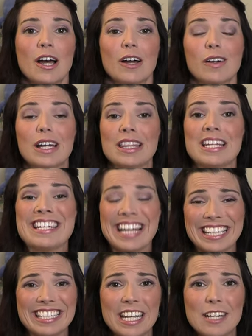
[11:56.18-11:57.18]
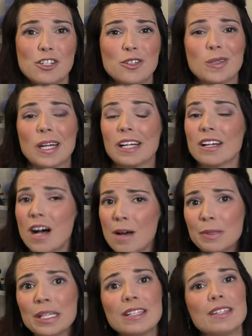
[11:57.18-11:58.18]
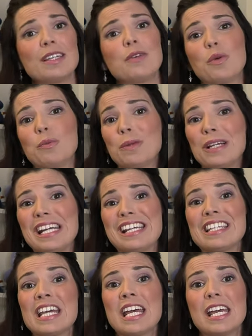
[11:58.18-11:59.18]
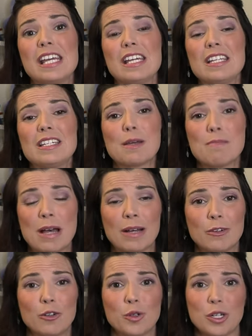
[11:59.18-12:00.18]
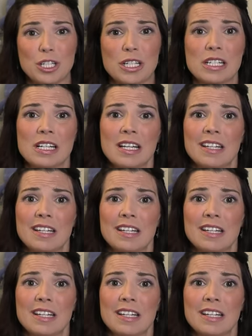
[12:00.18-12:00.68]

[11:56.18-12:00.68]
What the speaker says: All right, the next issue that I commonly see with blennies is malnutrition.